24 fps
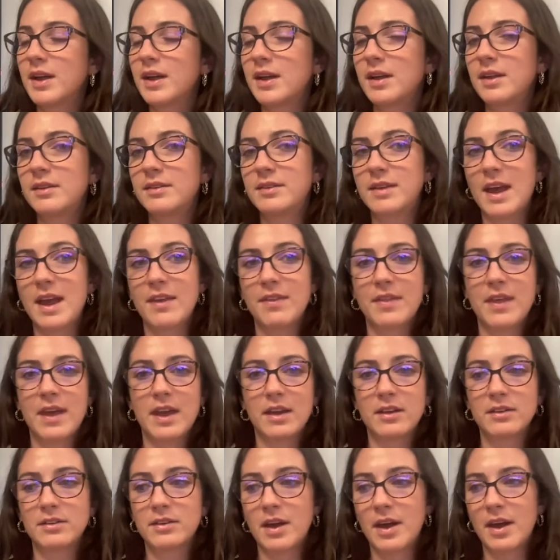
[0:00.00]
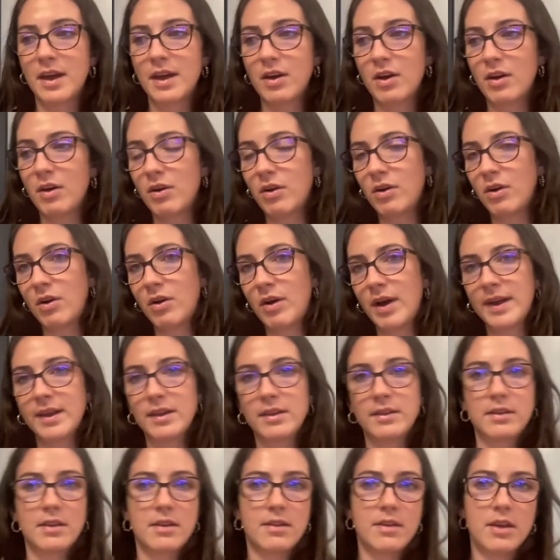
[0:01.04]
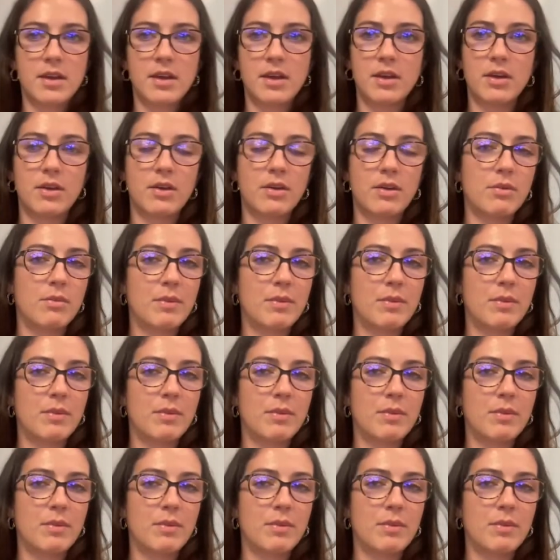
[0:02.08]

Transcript: saying things like, "Oh, I can see that you